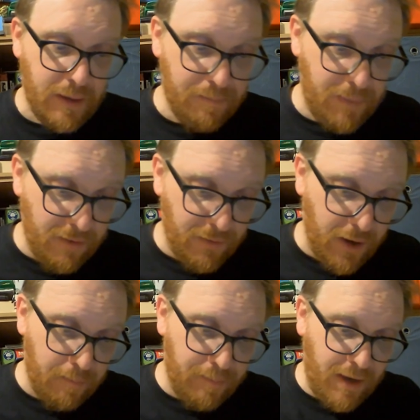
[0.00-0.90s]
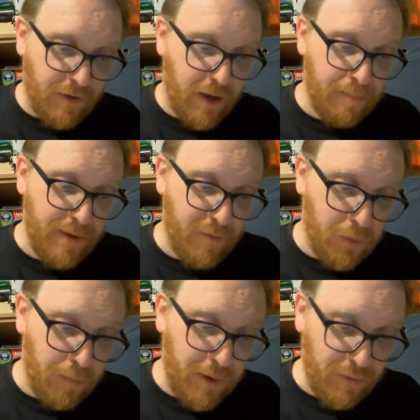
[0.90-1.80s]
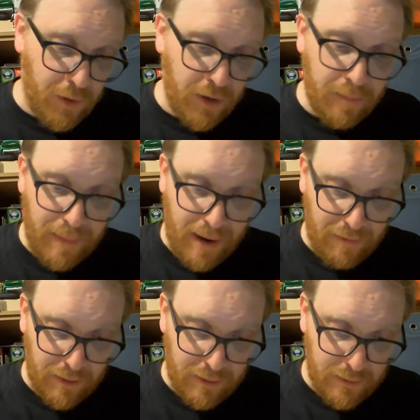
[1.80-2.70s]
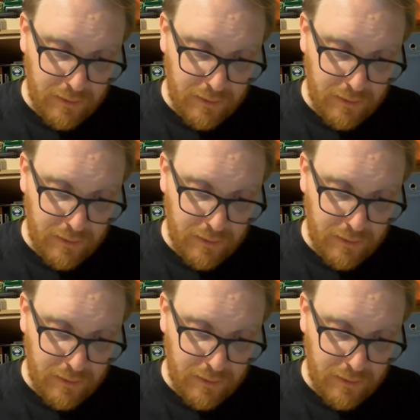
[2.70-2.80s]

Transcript: Beaverball, Beaverbrook, Baron,